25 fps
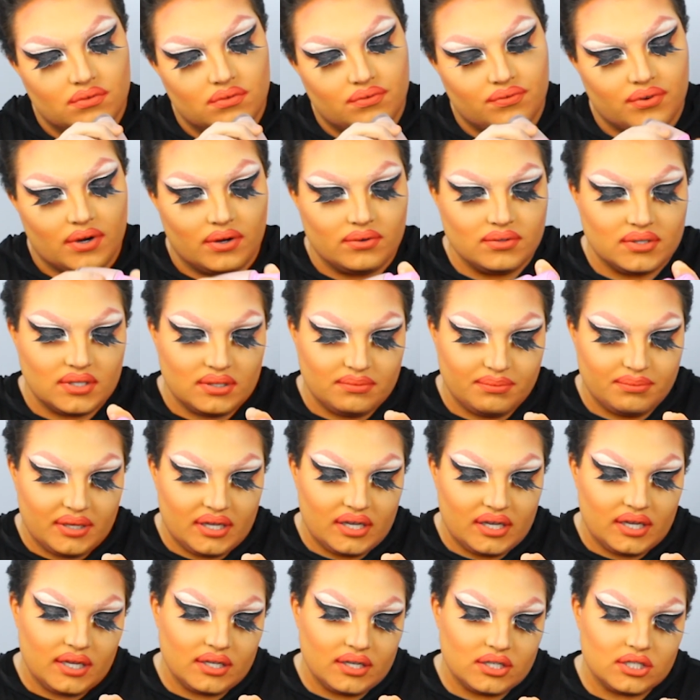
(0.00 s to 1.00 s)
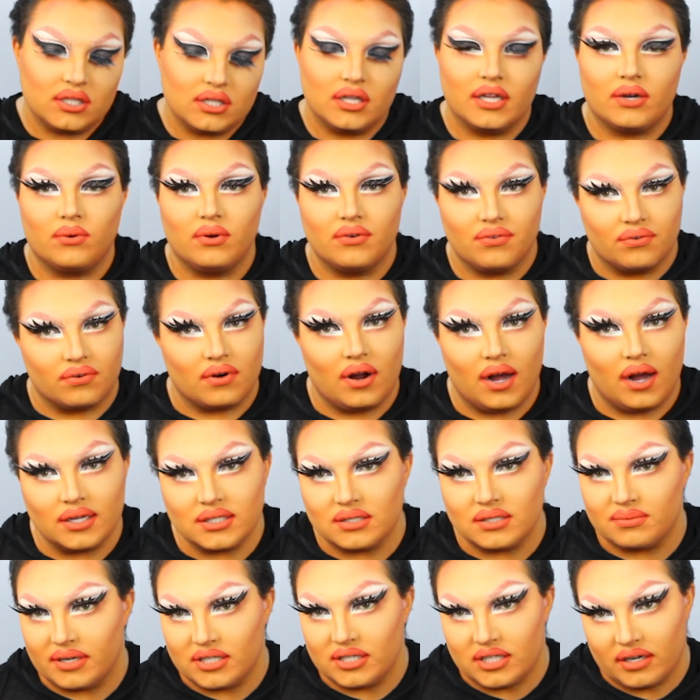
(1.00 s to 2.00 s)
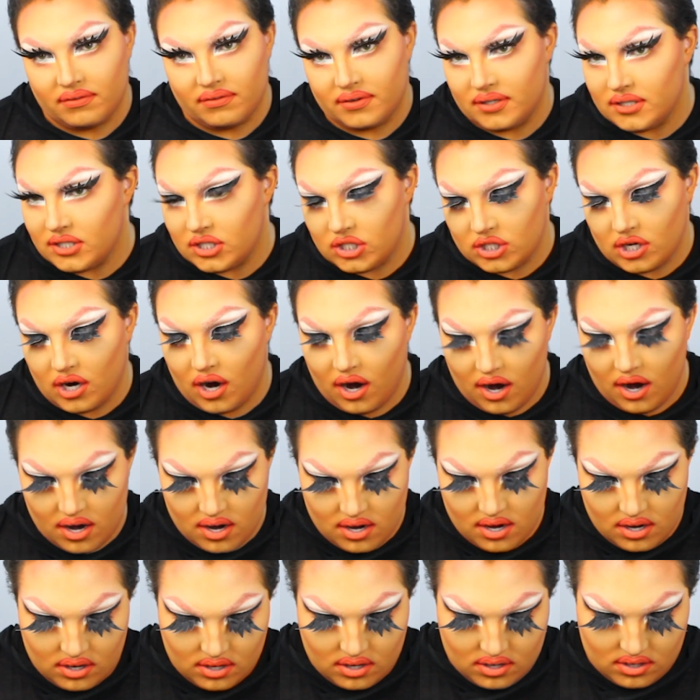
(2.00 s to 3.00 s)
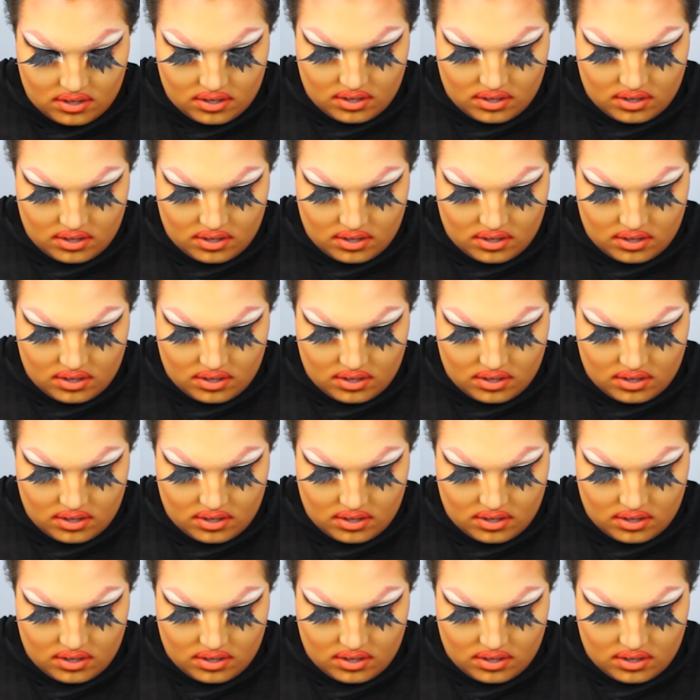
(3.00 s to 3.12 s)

Frozen Peach Liquid Frost by Jeffree Star.